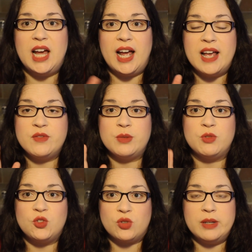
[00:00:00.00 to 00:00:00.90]
I have some
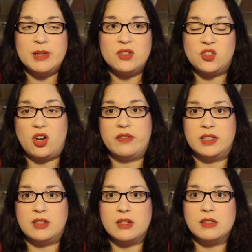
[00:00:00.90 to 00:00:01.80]
streaming
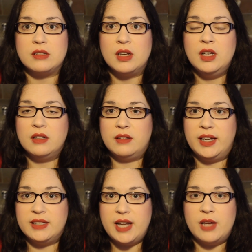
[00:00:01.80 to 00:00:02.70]
services
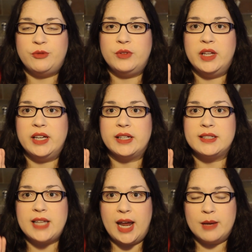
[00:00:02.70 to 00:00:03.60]
like Netflix,